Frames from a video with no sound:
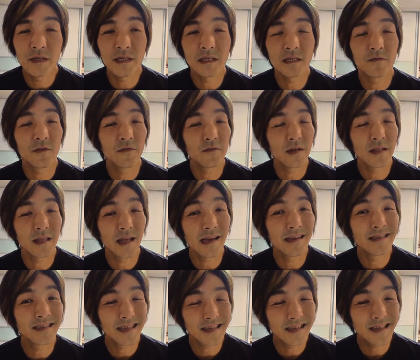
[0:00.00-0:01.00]
minutes
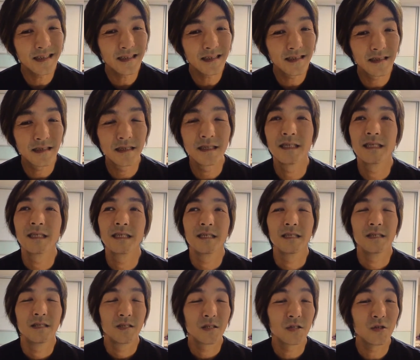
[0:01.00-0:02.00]
59 seconds.
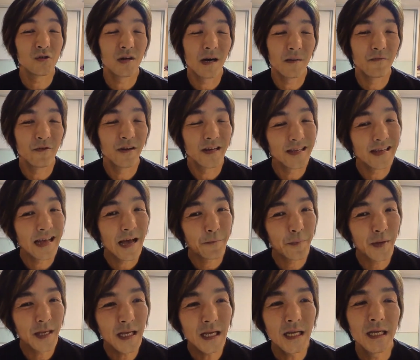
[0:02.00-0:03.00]
So I'm really
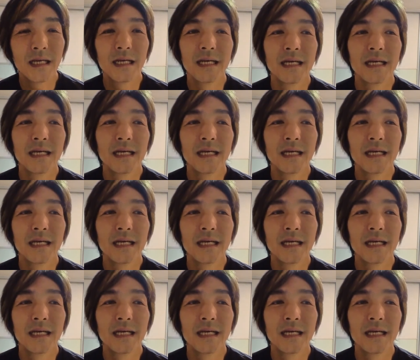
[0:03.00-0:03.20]
happy.